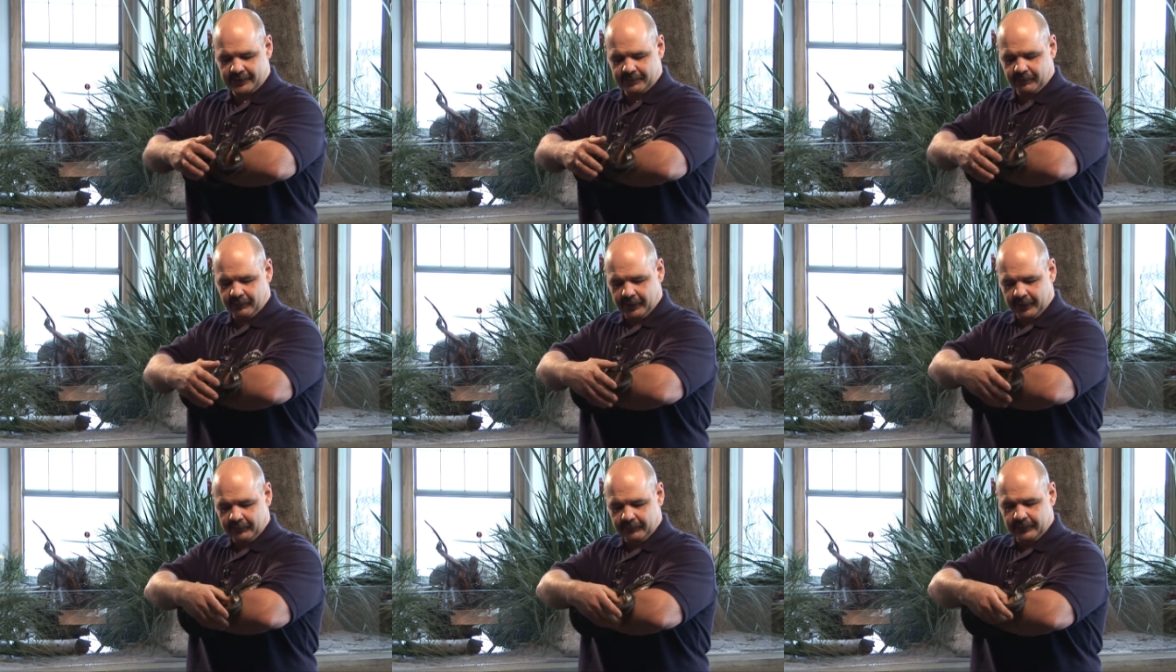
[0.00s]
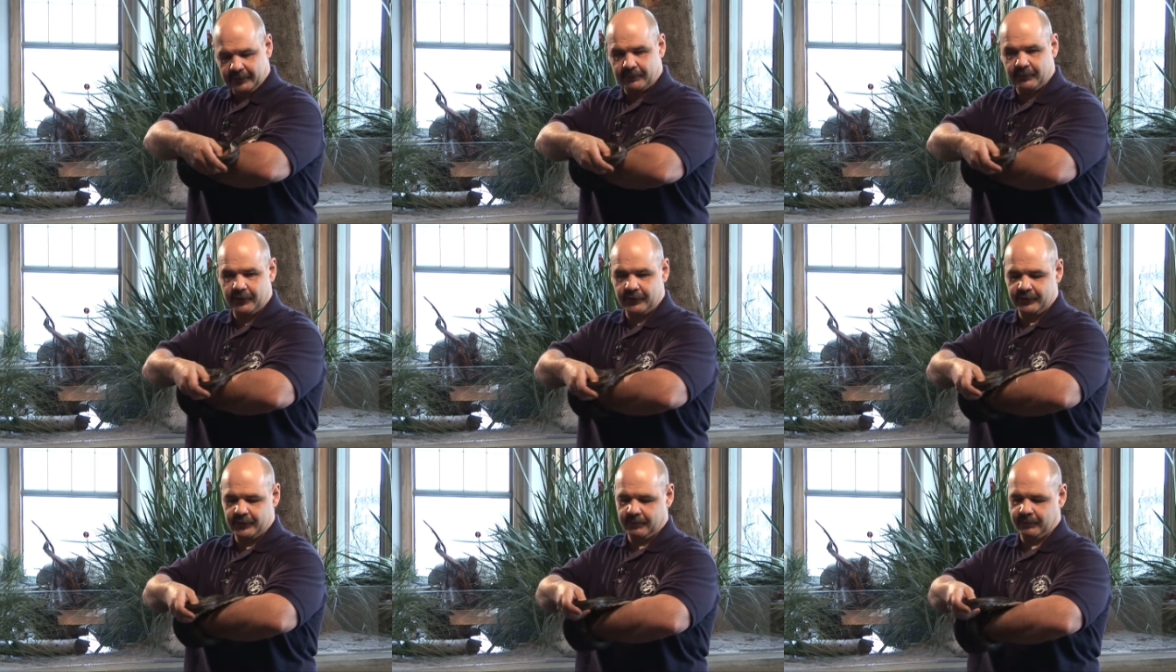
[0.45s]
spring when the
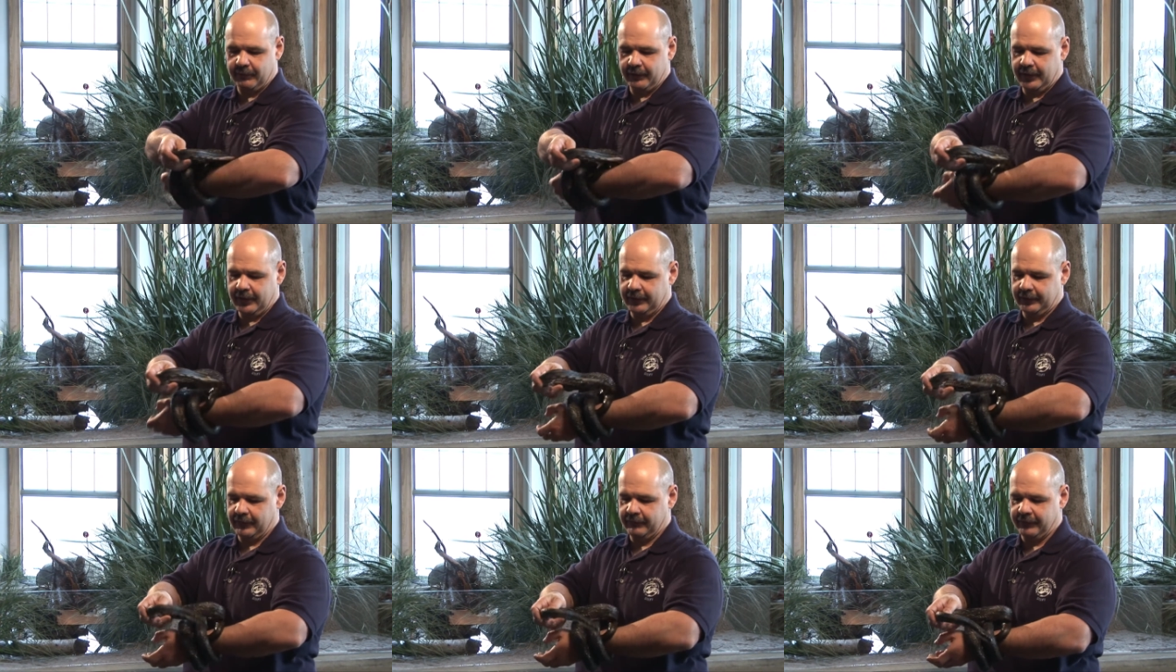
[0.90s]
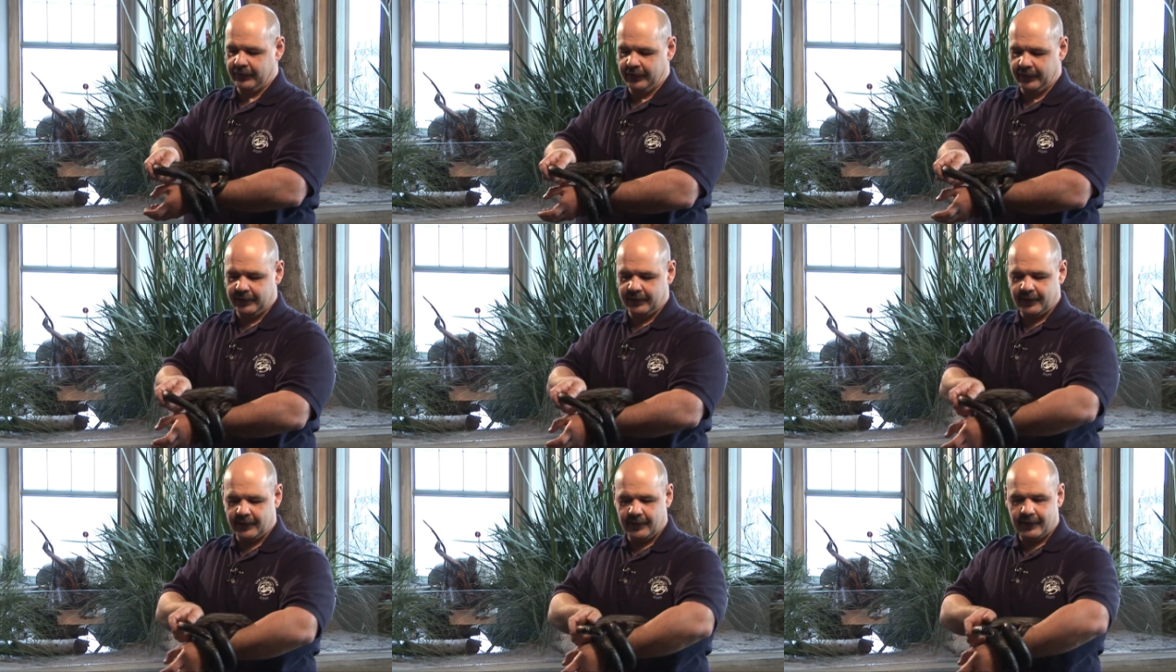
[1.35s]
birds are breeding. They're
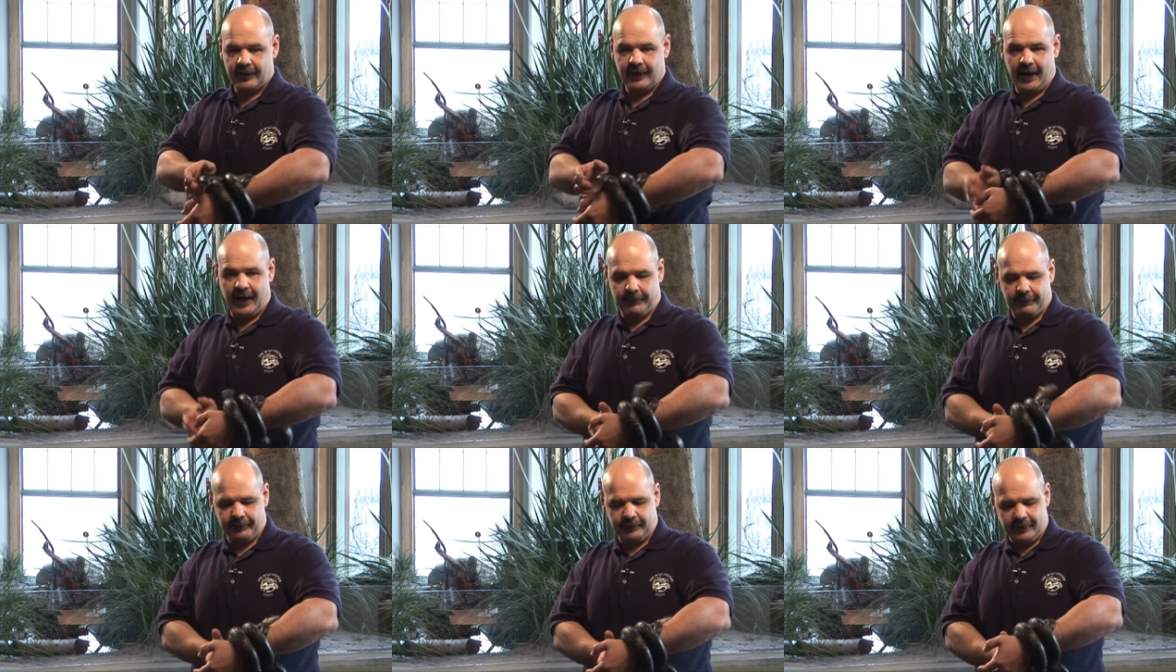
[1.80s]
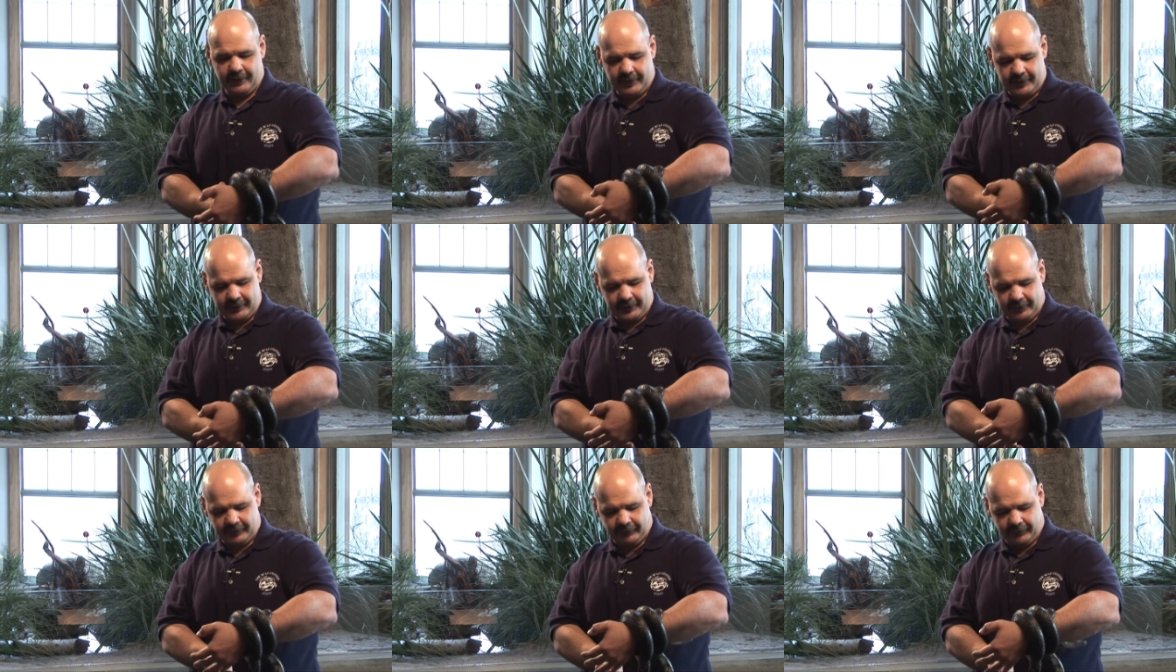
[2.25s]
very
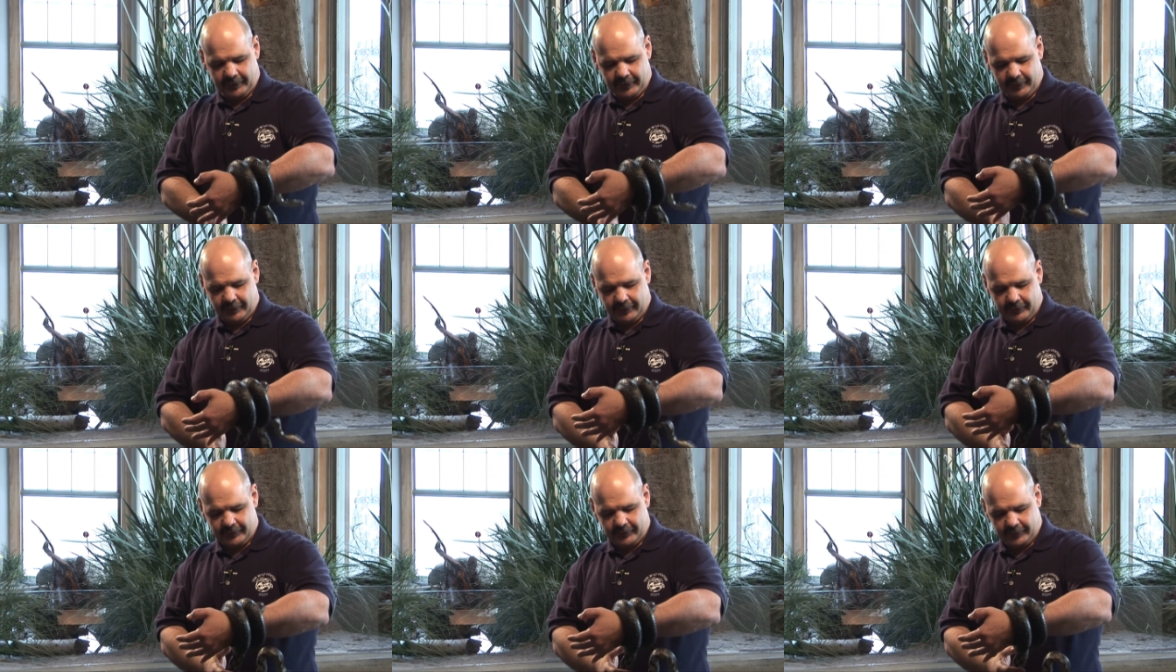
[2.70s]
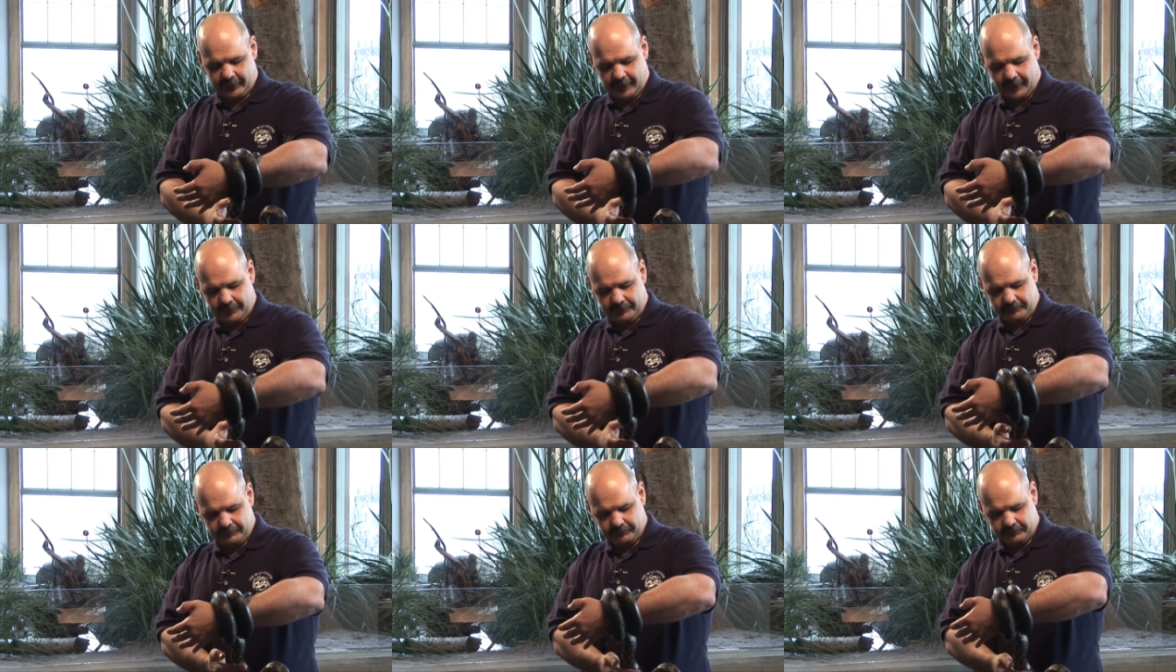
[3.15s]
opportunistic feeders, and
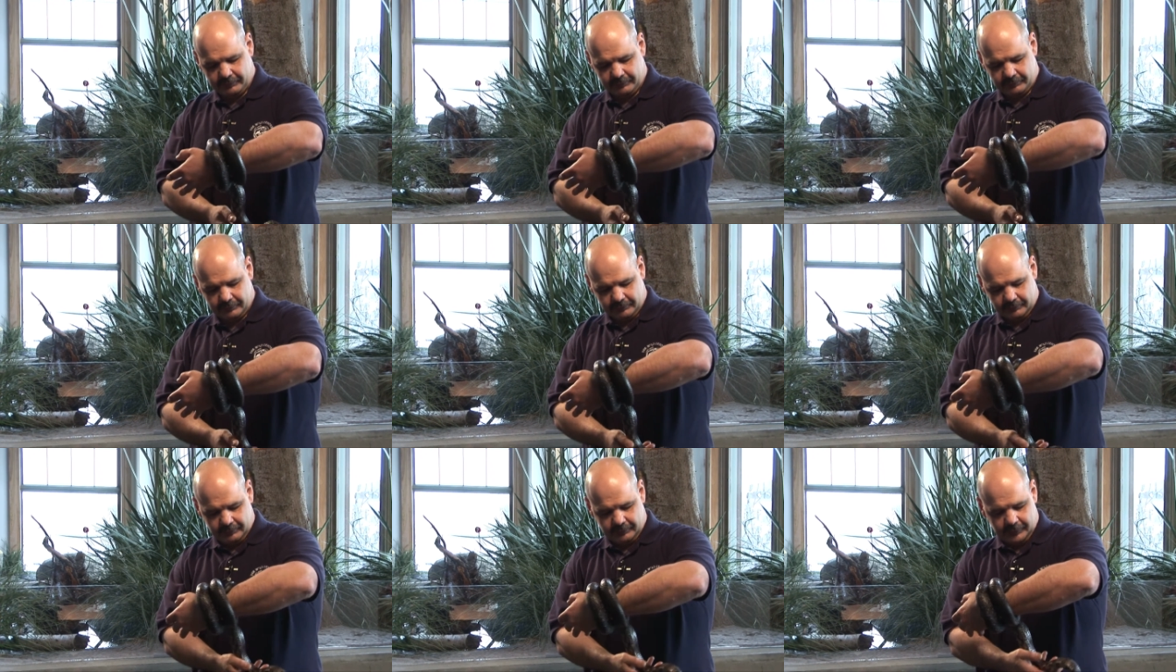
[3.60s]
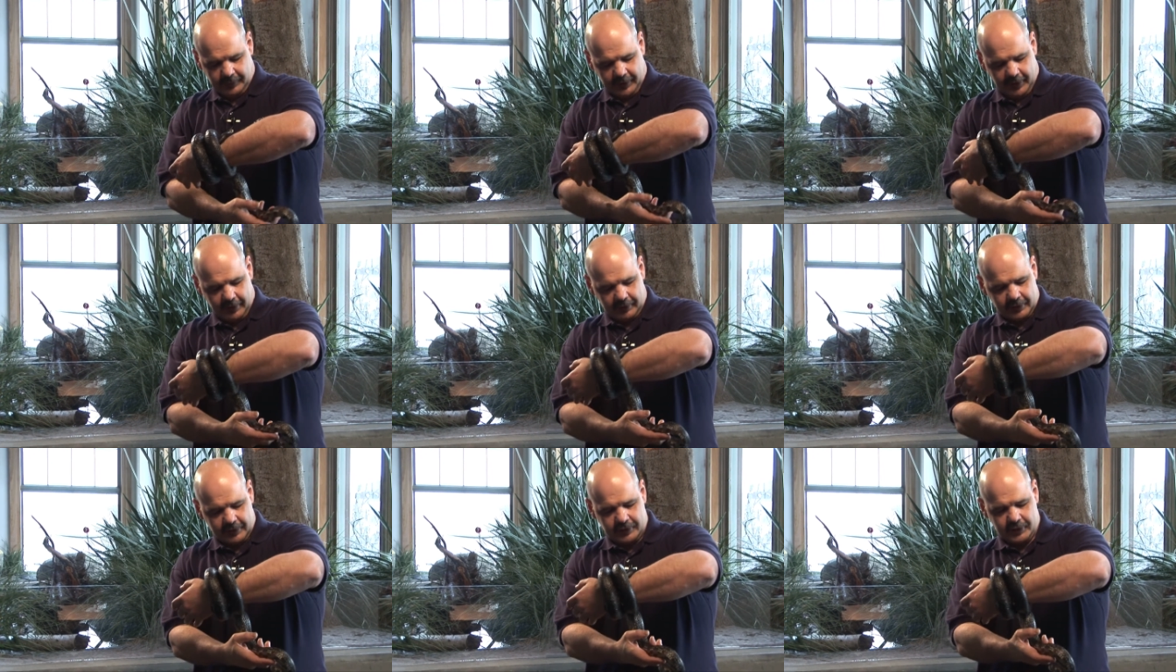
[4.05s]
um, they
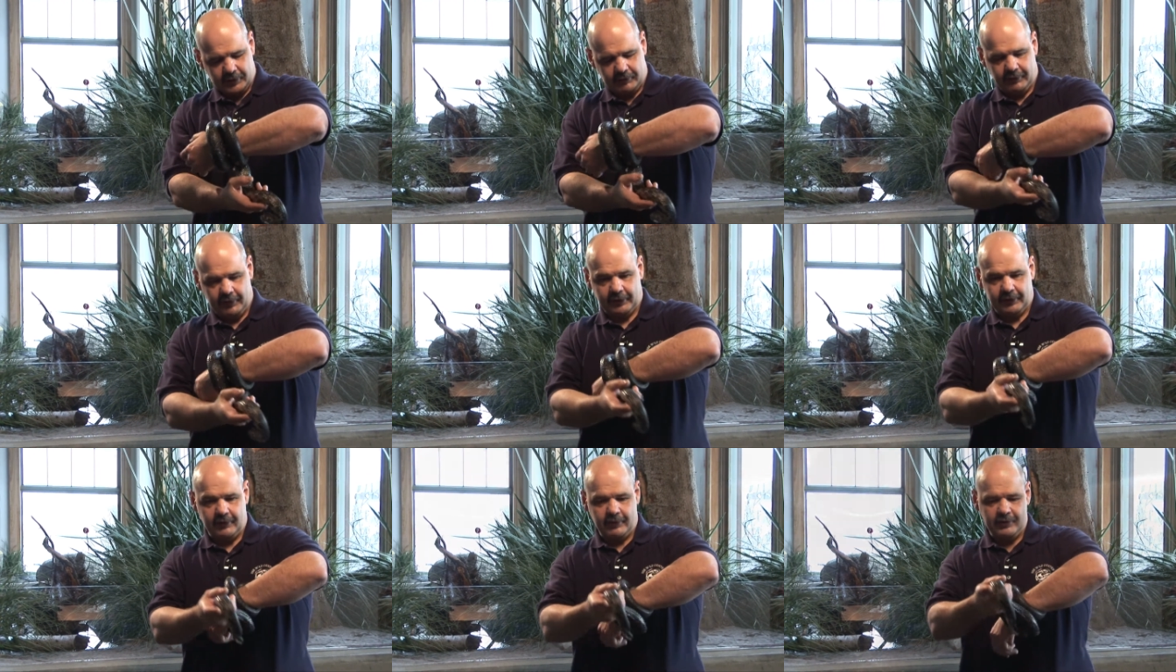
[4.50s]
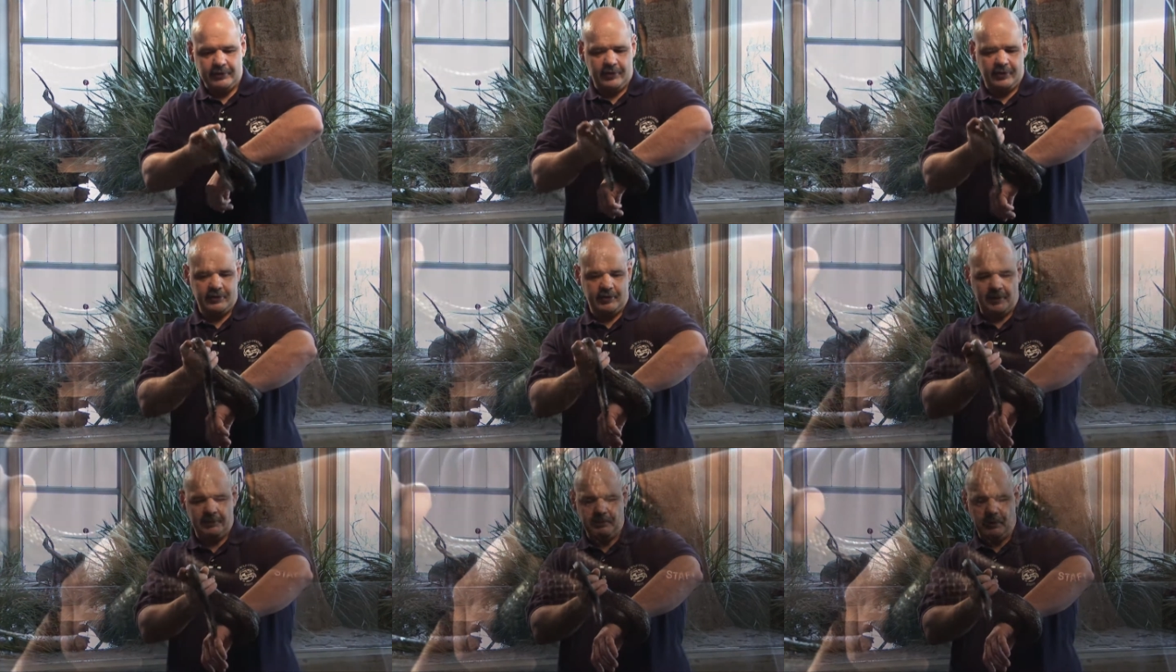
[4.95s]
are constrictors,
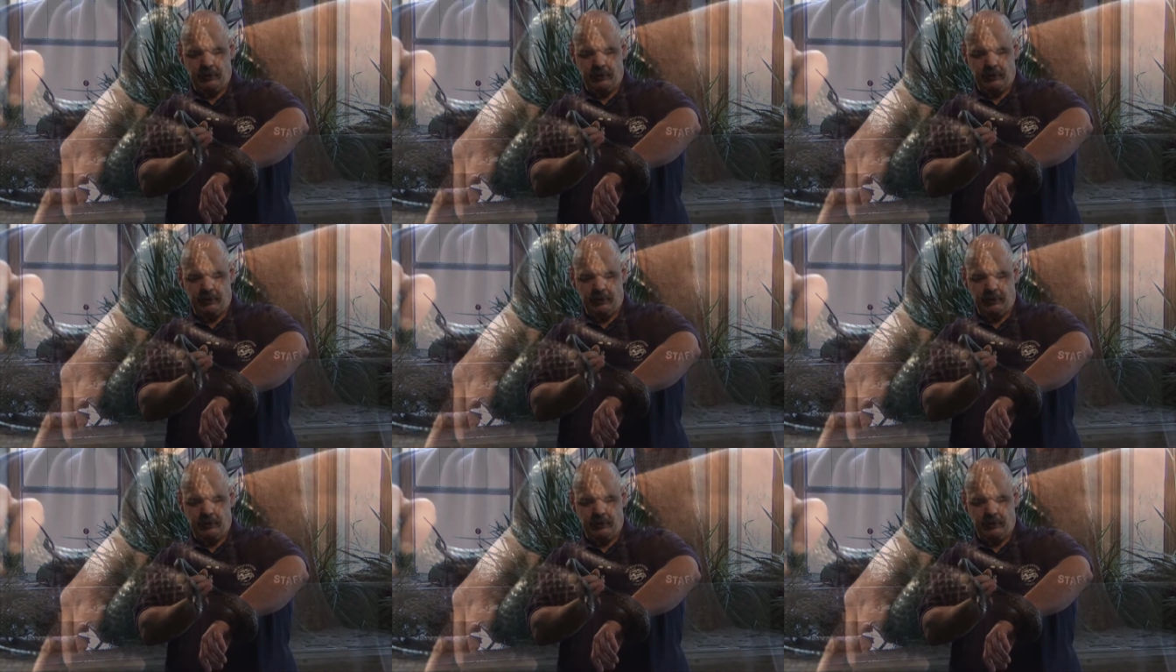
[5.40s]
just like